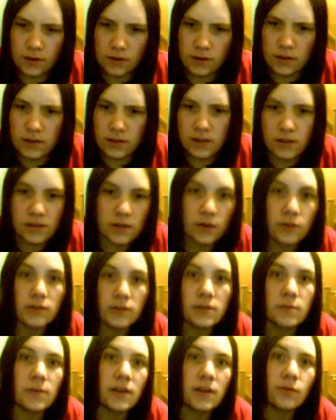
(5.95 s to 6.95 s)
this is
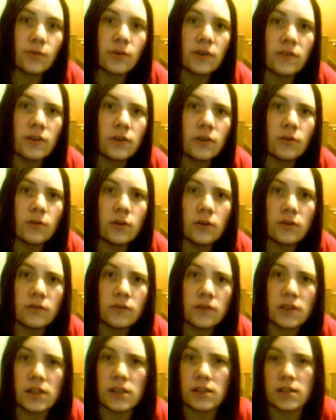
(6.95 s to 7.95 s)
going to be a review
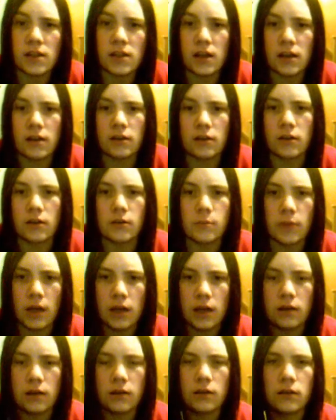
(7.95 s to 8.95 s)
of the Sega
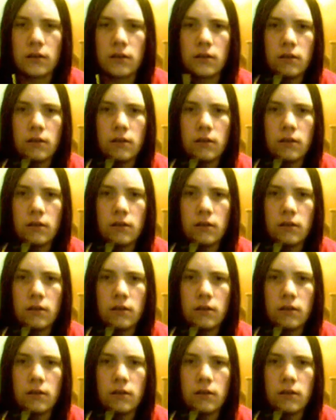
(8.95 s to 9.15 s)
Nomad.